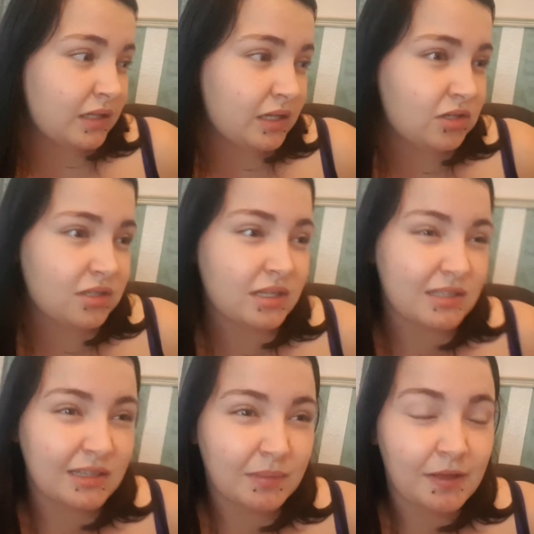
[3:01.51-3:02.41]
He just gets a
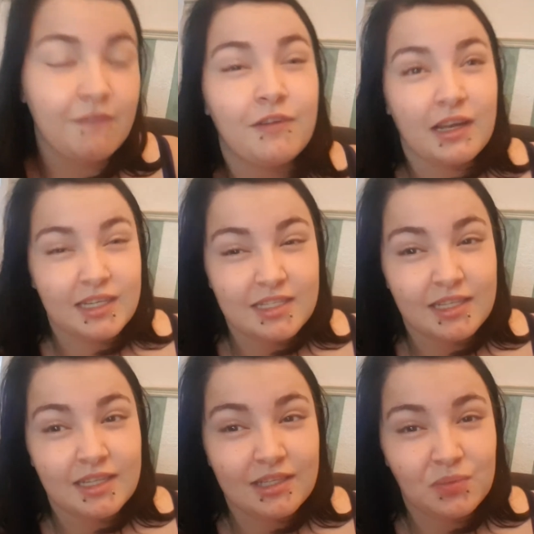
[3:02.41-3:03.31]
little bit
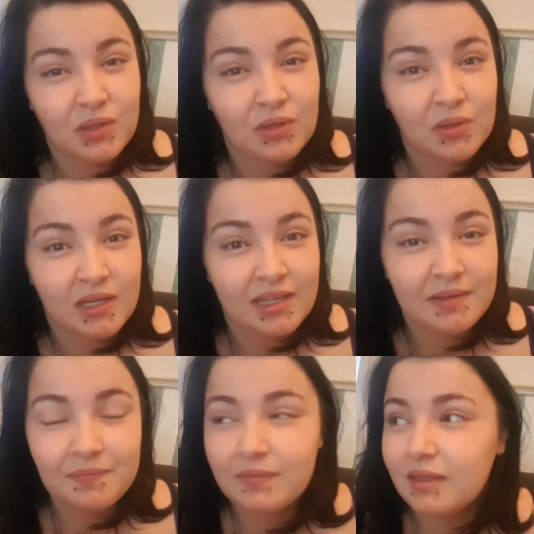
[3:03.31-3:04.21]
feisty, as we call it,
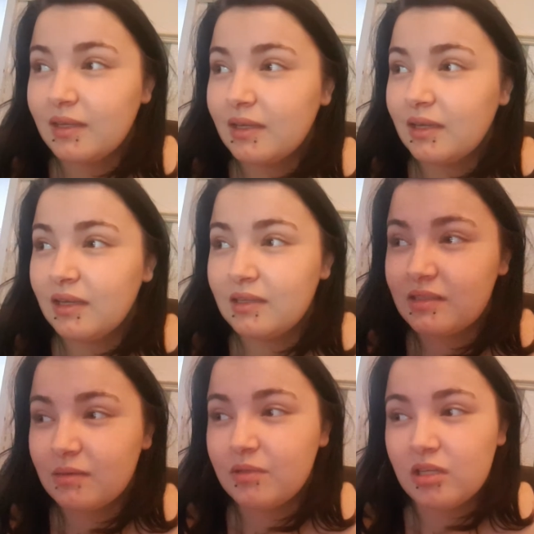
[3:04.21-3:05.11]
and
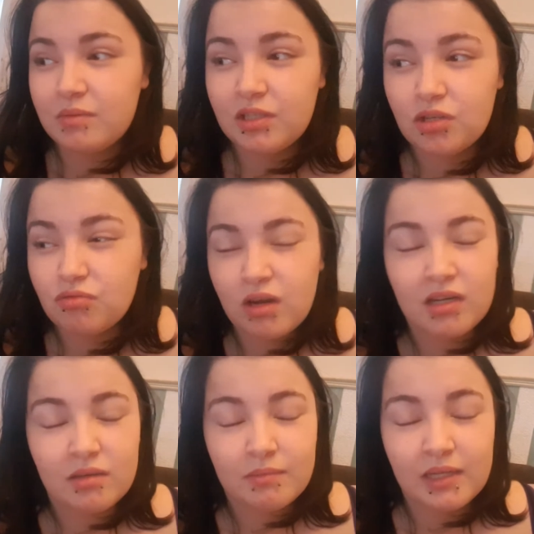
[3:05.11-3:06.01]
sometimes he just
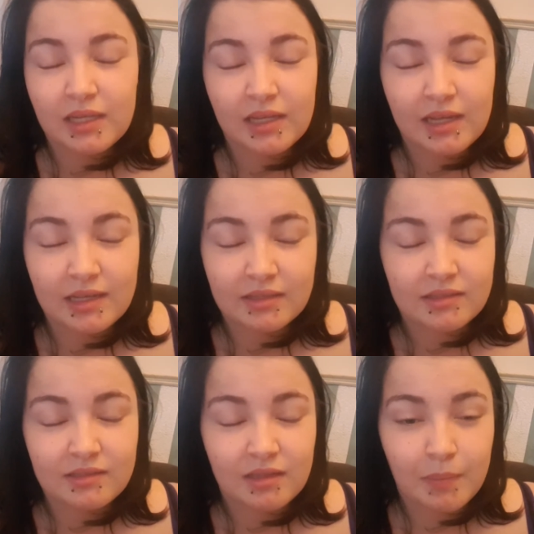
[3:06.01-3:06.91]
randomly hits
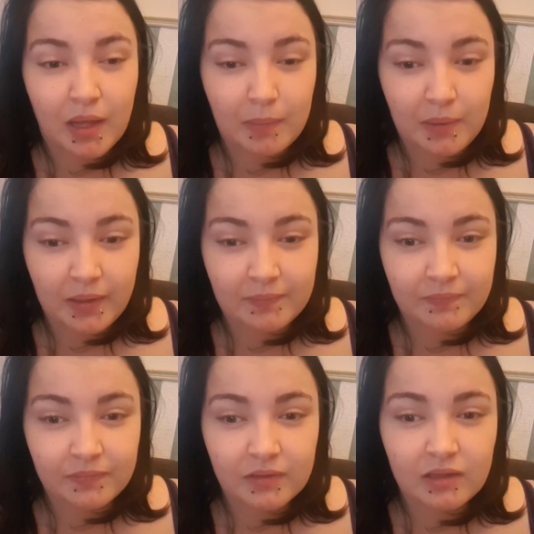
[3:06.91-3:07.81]
the baby.
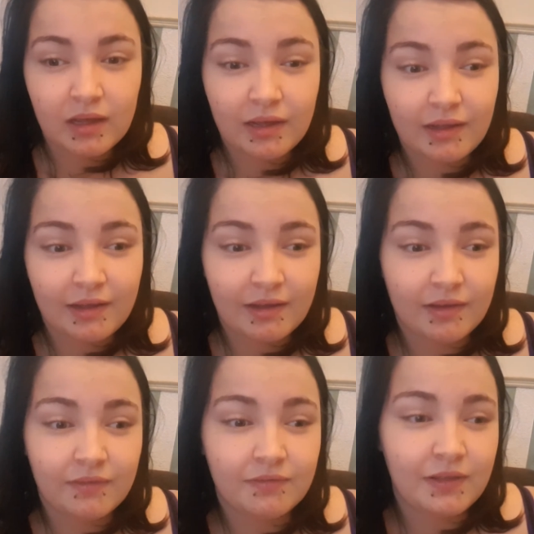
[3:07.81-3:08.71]
I
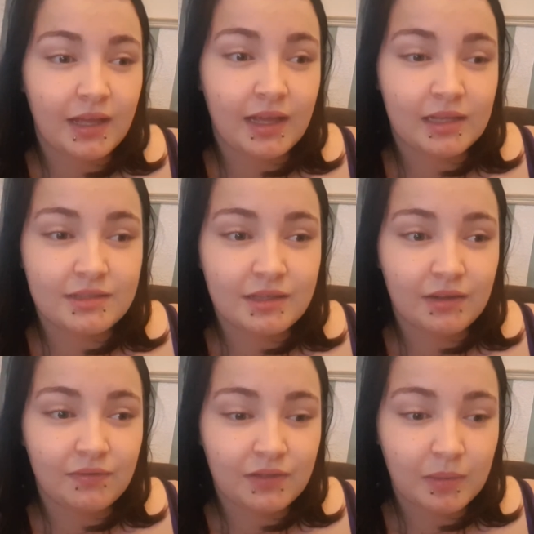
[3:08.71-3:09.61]
have a
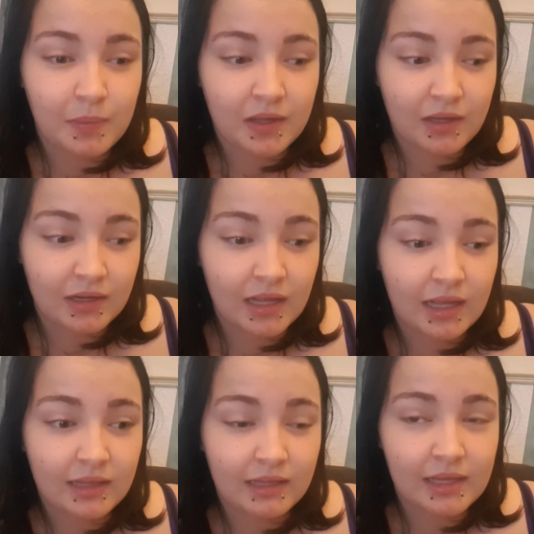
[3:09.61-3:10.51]
safety pen
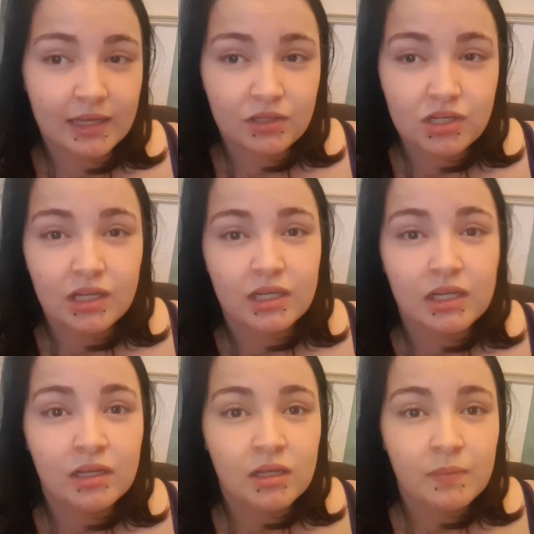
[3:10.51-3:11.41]
in the kitchen
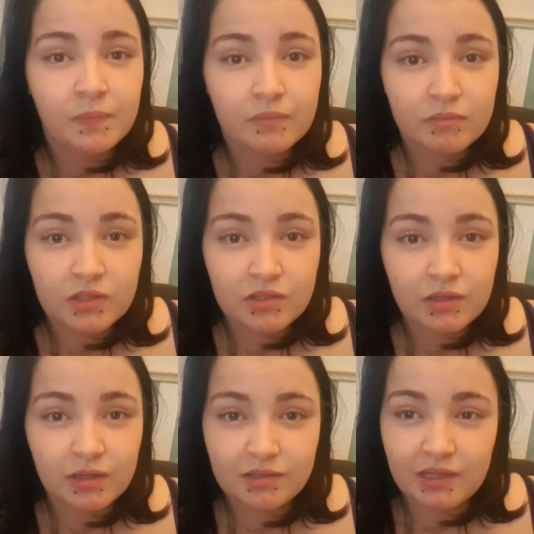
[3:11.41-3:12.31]

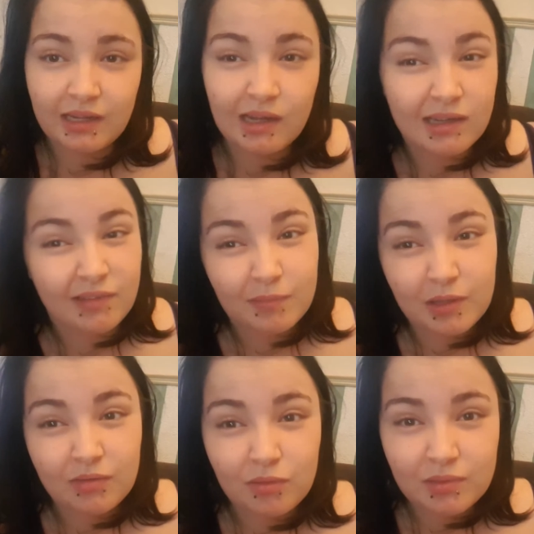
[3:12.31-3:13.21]
because I can't leave them in
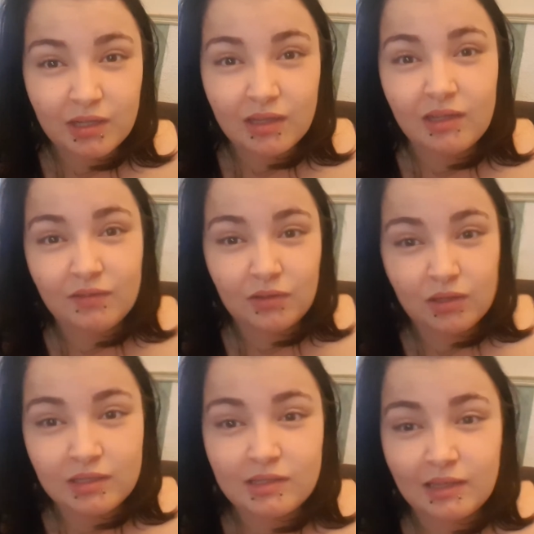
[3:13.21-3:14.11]
the room together, even though
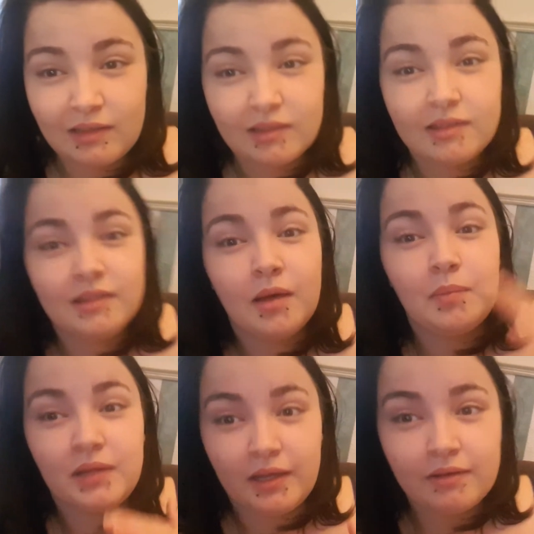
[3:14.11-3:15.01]
this is like the
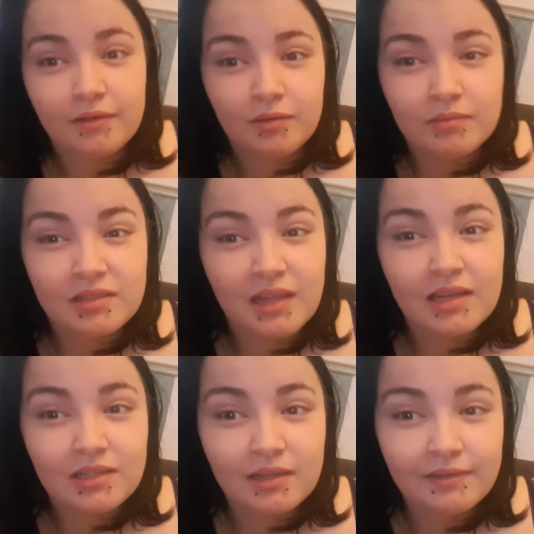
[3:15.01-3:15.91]
playroom
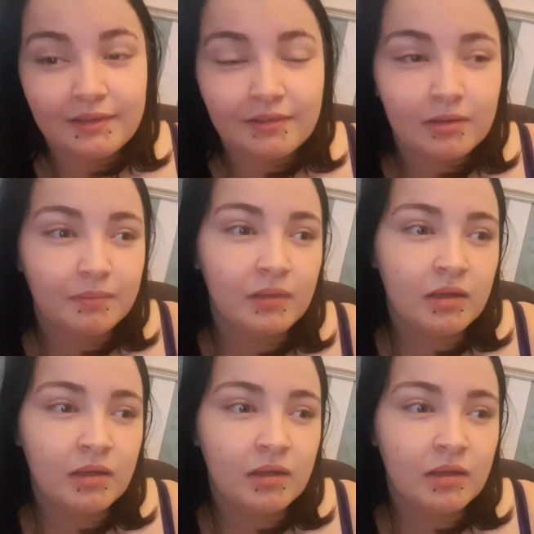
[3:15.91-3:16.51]
/ living room.